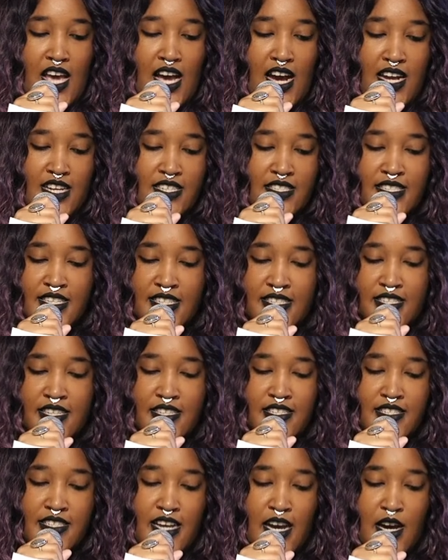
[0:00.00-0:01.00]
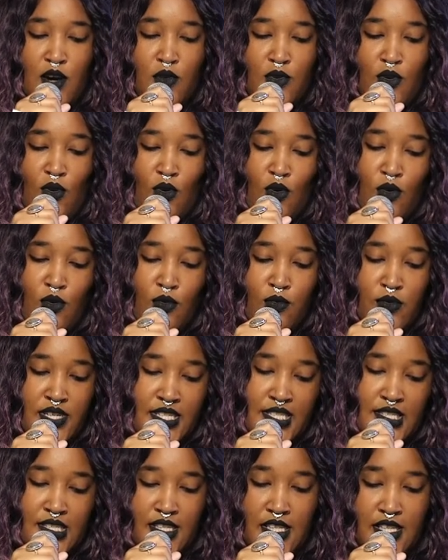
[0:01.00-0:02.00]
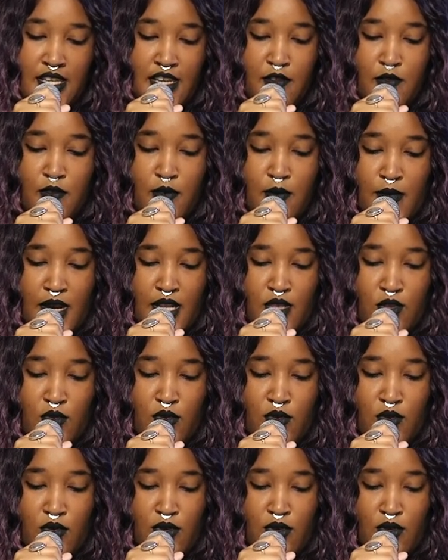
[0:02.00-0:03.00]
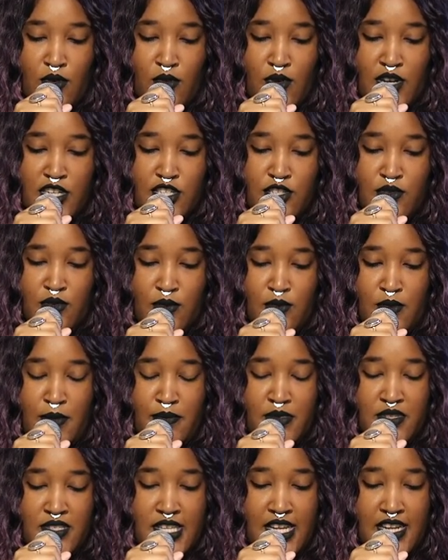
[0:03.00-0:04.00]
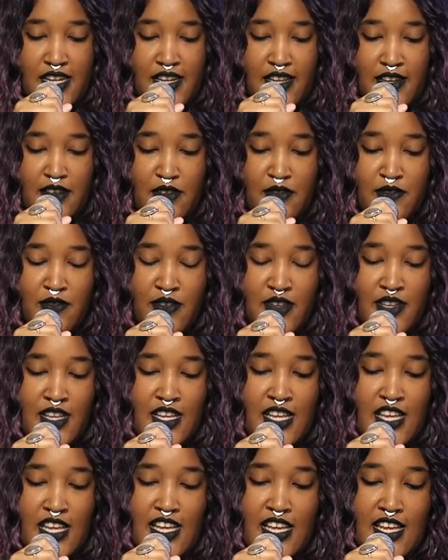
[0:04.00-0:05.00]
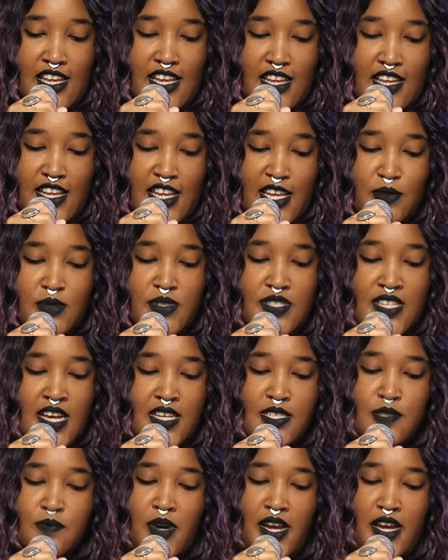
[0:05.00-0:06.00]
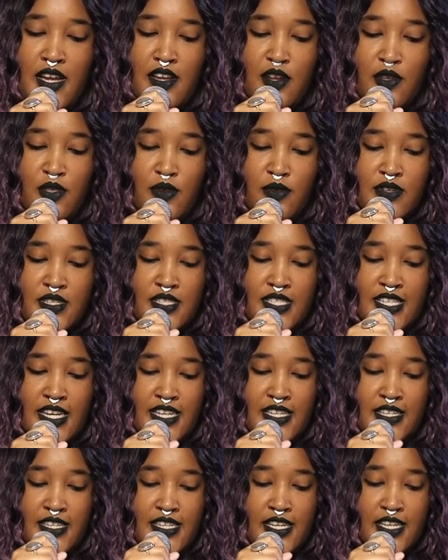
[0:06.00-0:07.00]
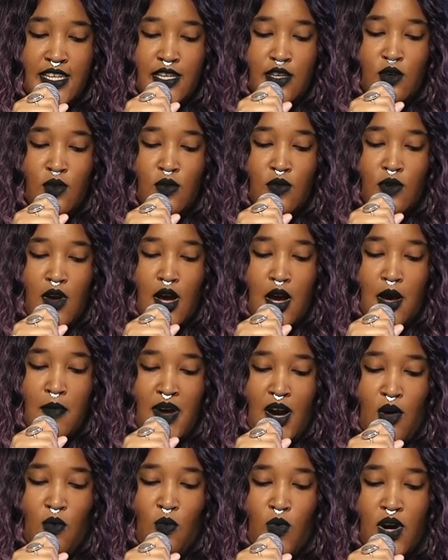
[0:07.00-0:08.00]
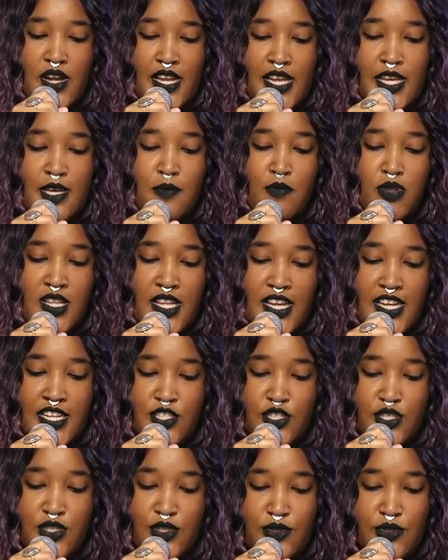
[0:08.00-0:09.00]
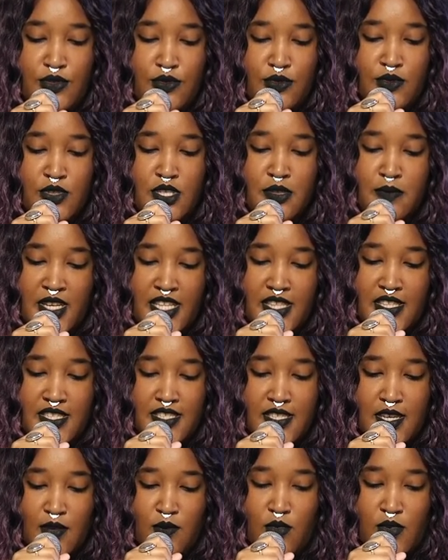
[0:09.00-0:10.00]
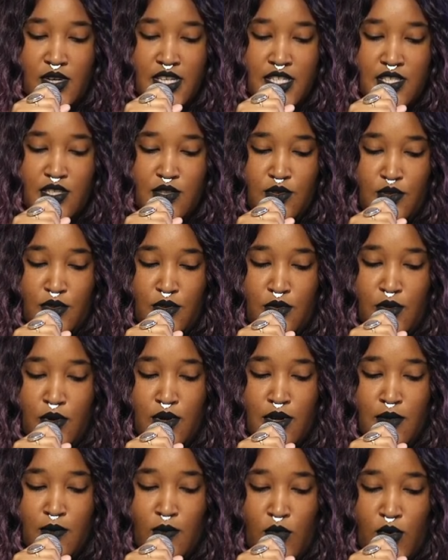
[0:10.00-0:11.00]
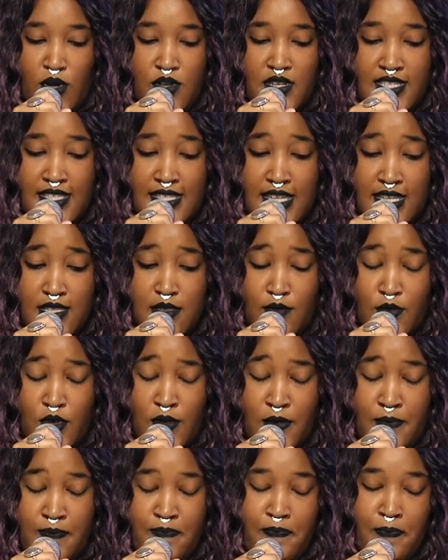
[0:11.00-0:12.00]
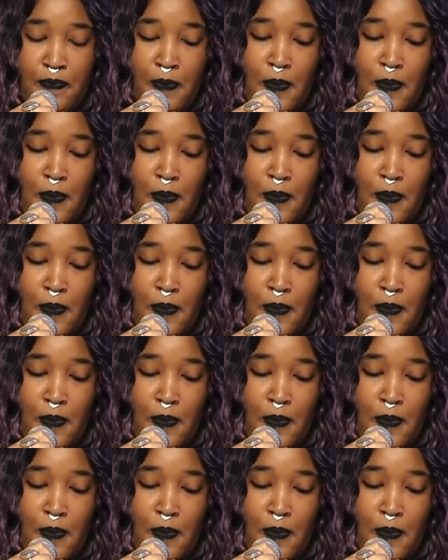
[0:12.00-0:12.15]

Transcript: I attended a town hall recently for my local congressional representative. He was asked by another attendee about what he planned to do to make the subways in New York more accessible.